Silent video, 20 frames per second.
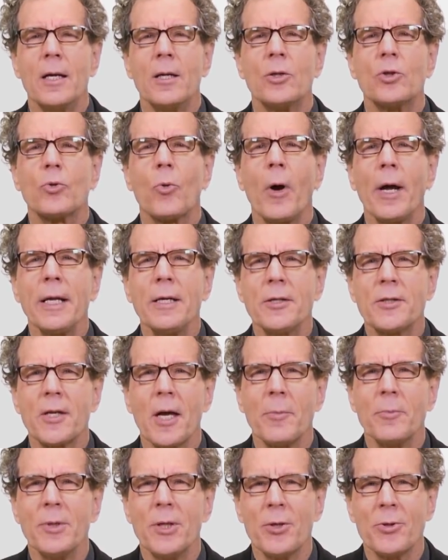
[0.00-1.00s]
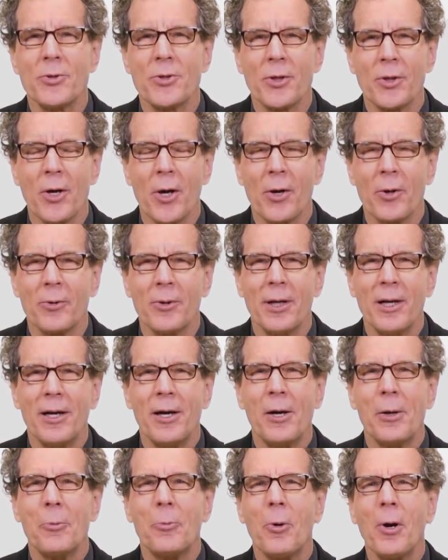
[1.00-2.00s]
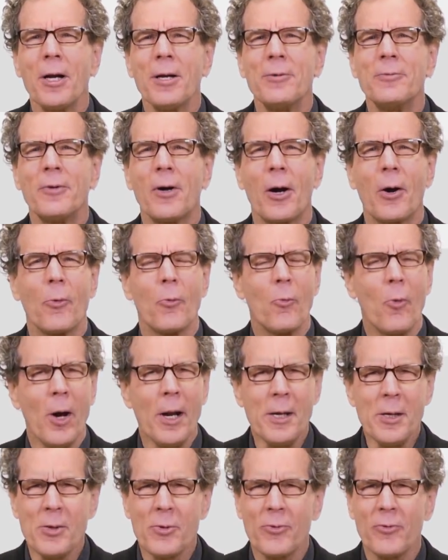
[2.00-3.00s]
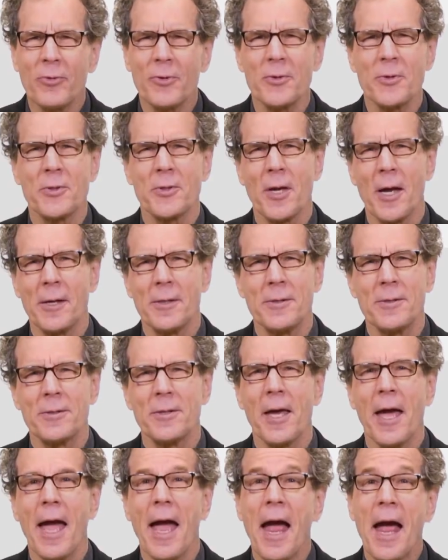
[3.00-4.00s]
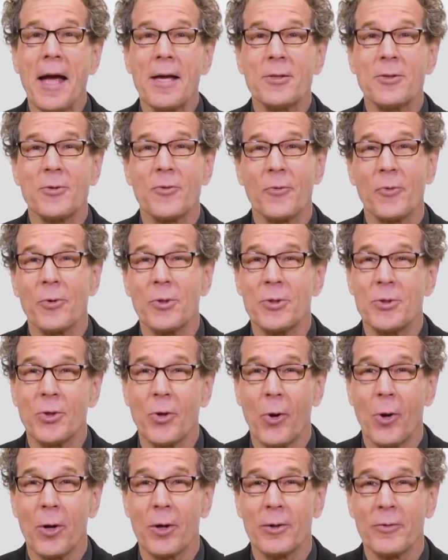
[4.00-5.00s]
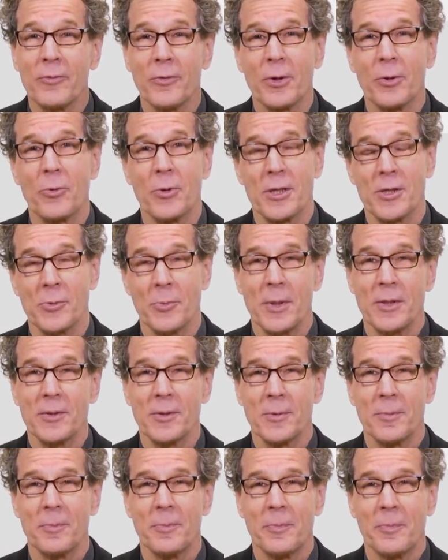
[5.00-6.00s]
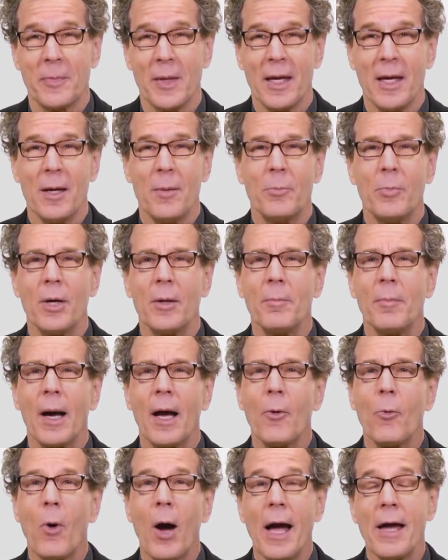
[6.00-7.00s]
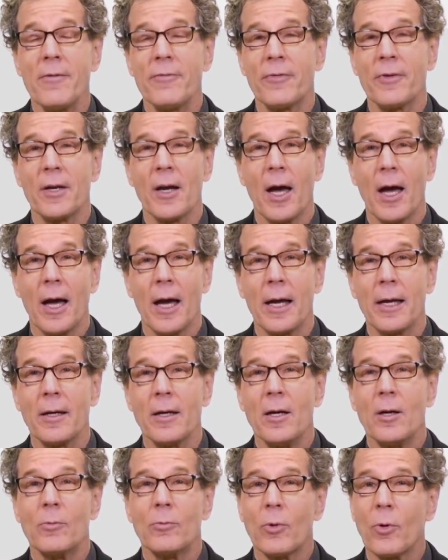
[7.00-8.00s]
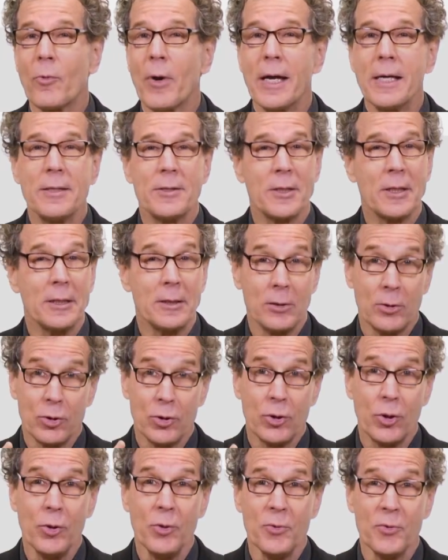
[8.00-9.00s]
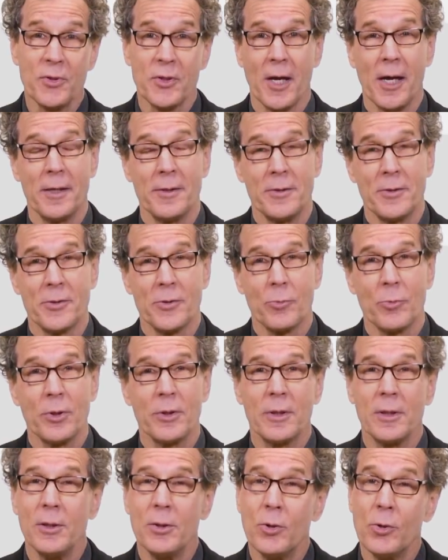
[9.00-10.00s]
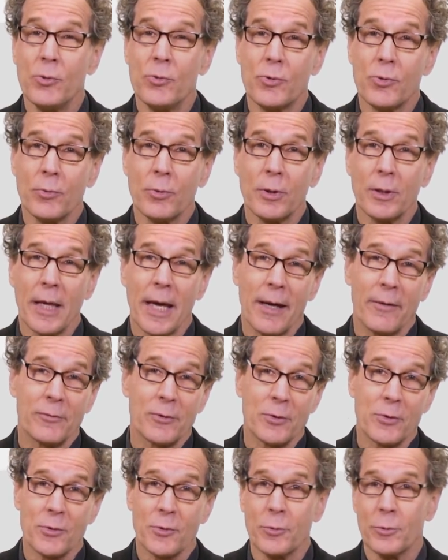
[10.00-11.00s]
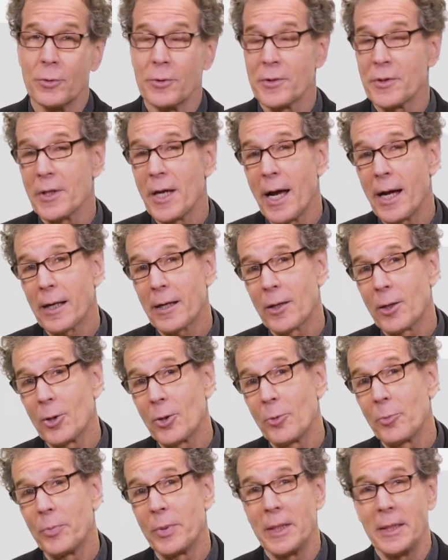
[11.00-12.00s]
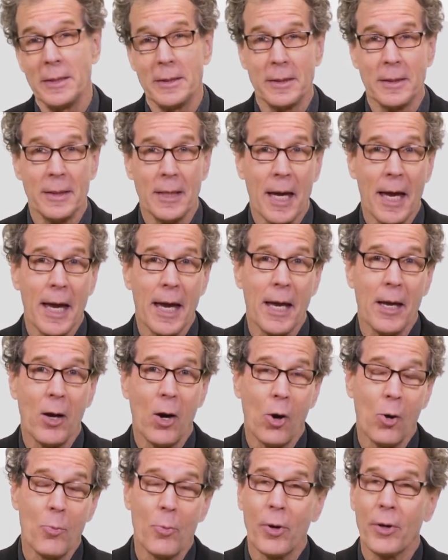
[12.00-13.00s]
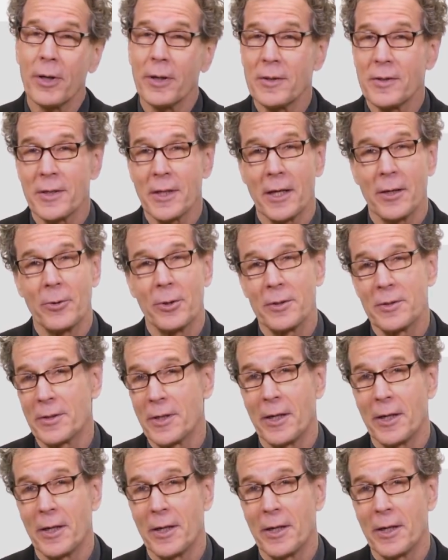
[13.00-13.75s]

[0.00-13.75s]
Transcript: 20-some years ago, one of our wonderful sons asked for a dog for Christmas. But my wife and I were raising two sons with the usual after-school soccer, PTA, homework, etc.,